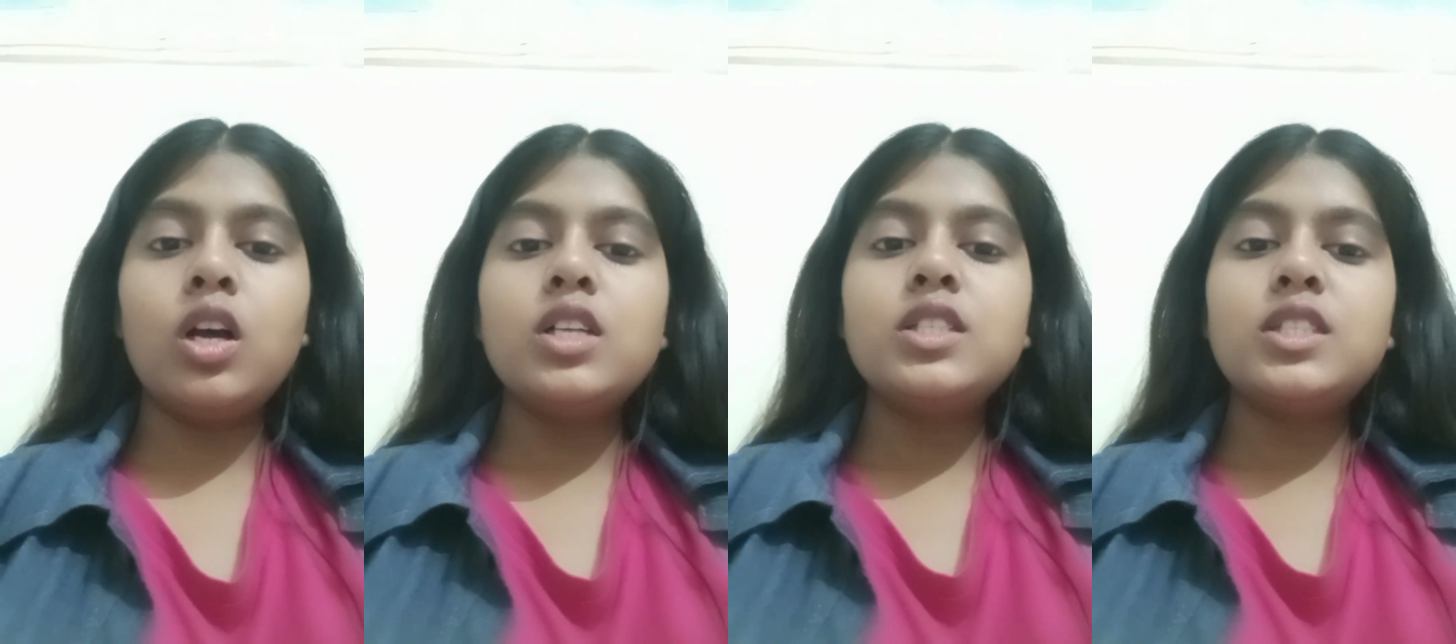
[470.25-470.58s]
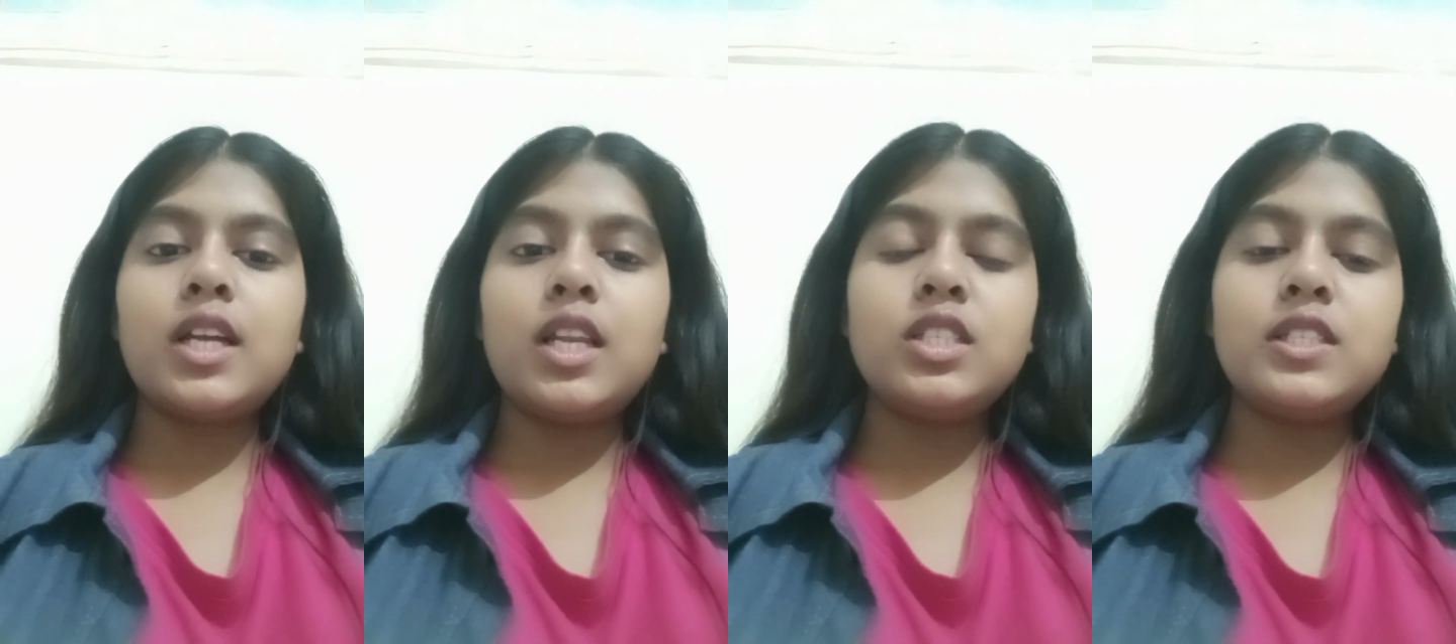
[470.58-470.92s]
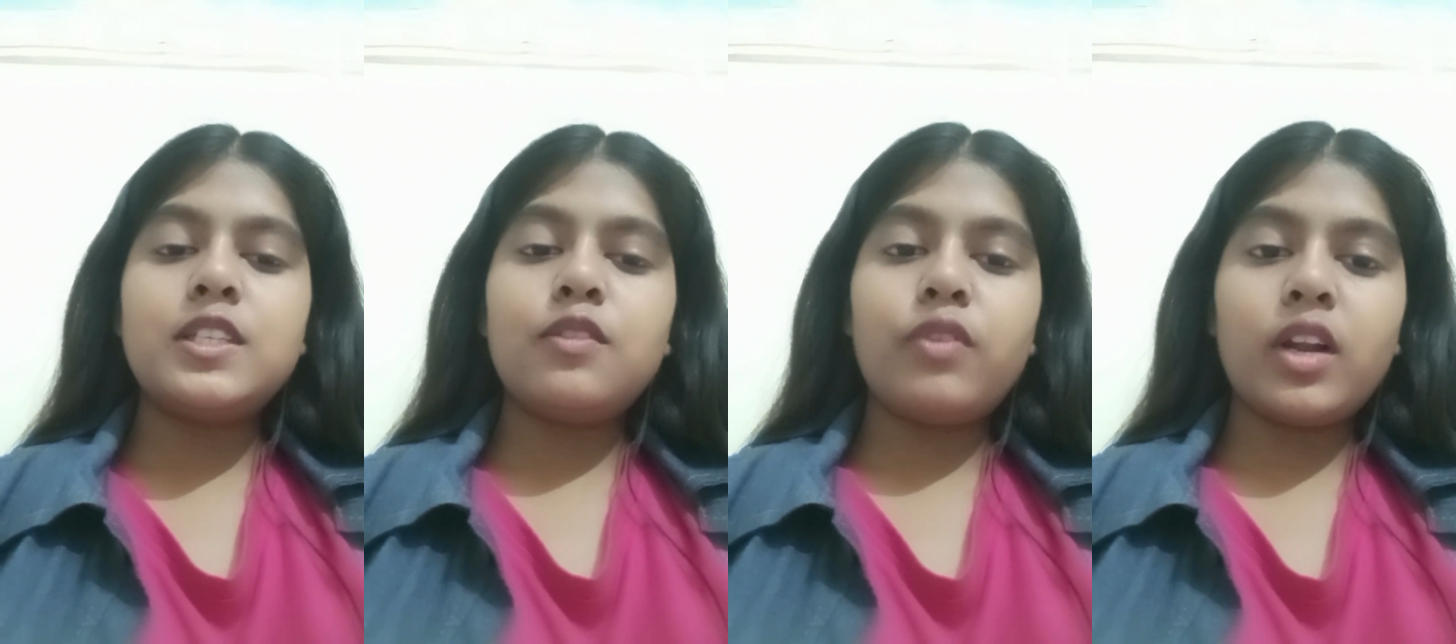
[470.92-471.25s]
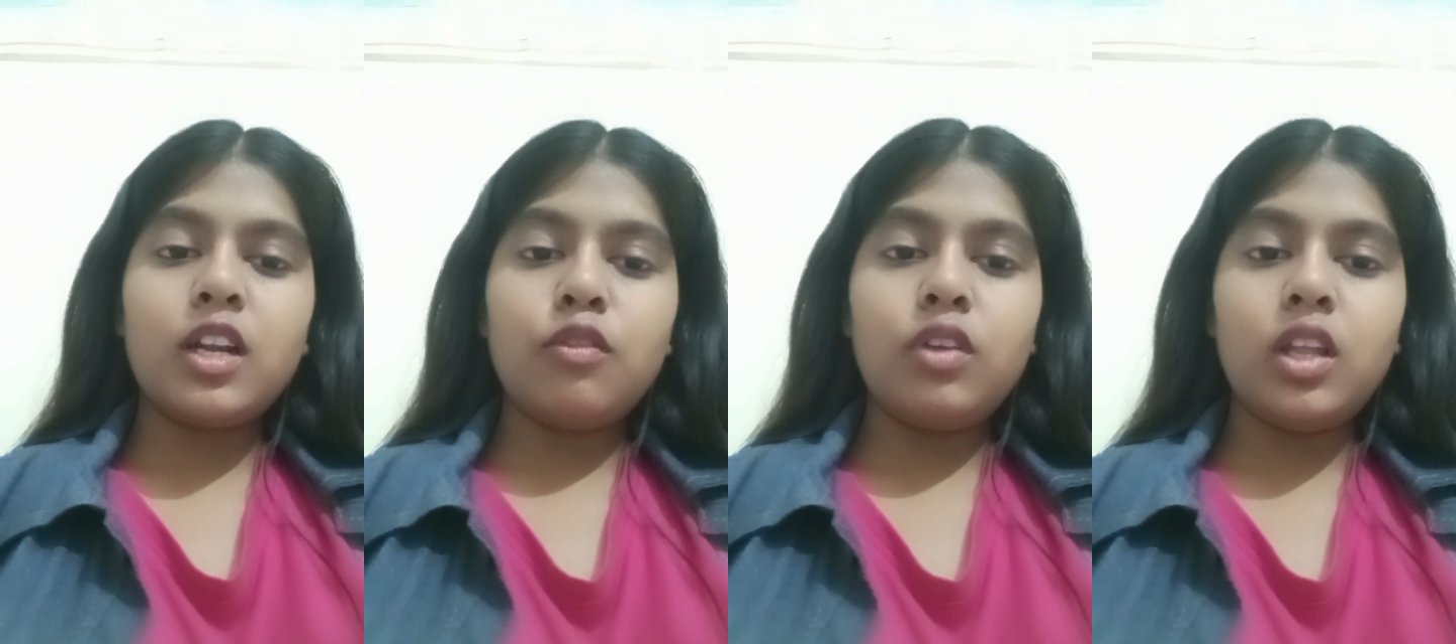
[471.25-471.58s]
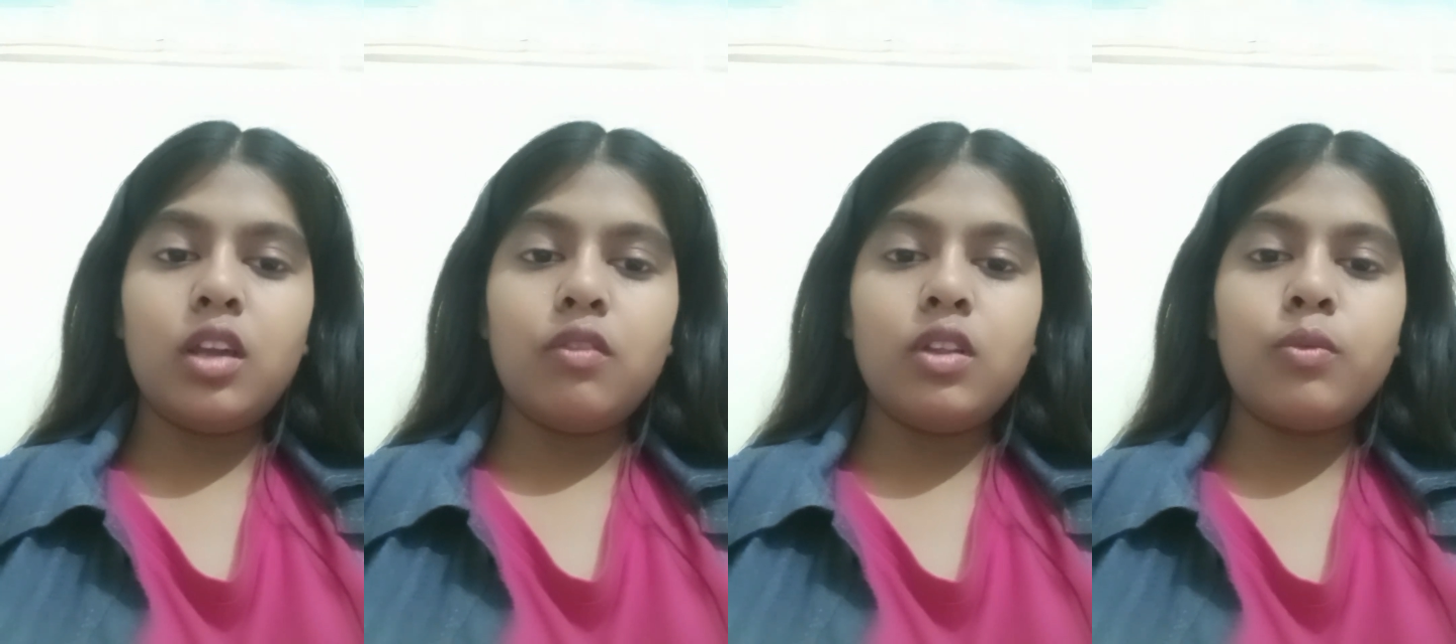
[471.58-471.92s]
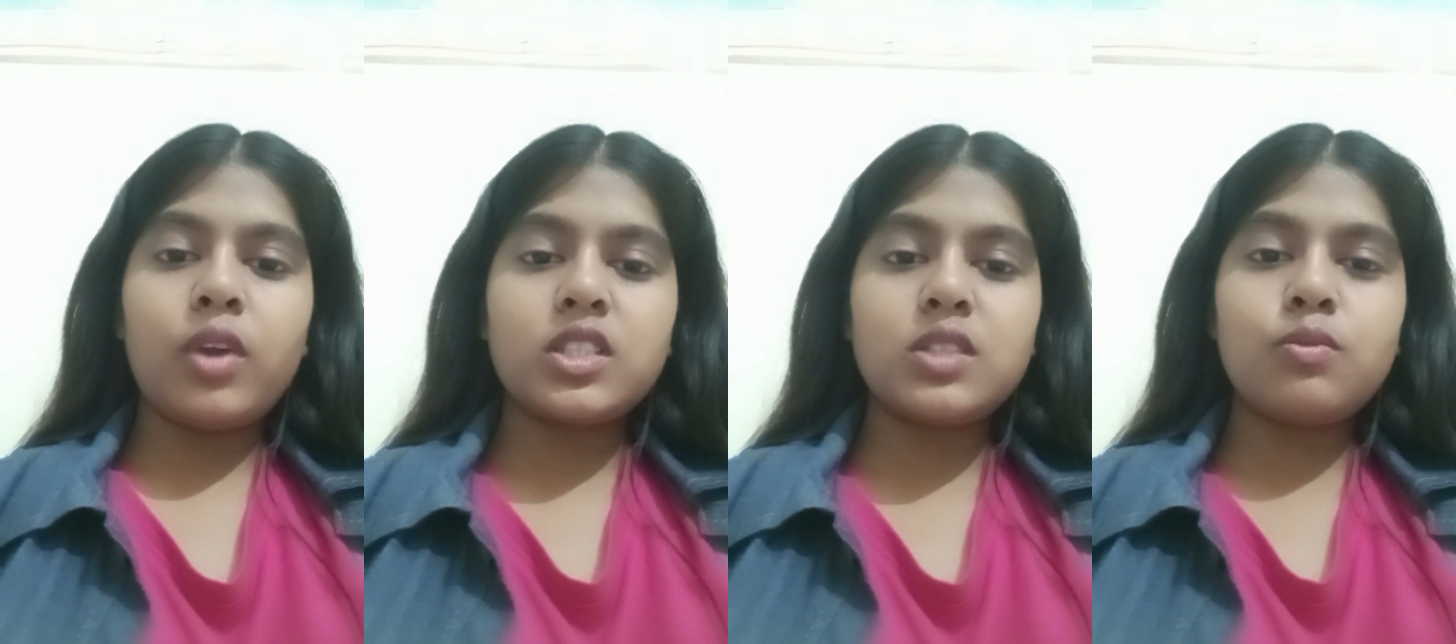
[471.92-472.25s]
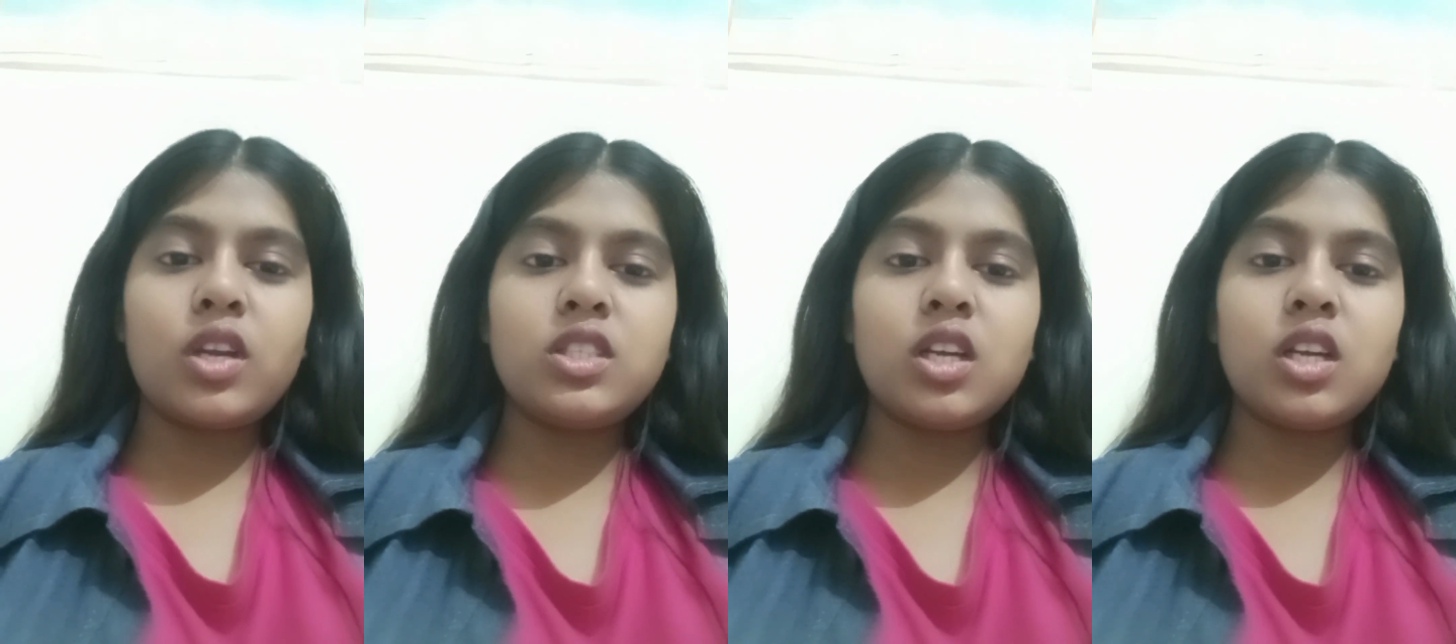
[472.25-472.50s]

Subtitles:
challenges effectively with maximizing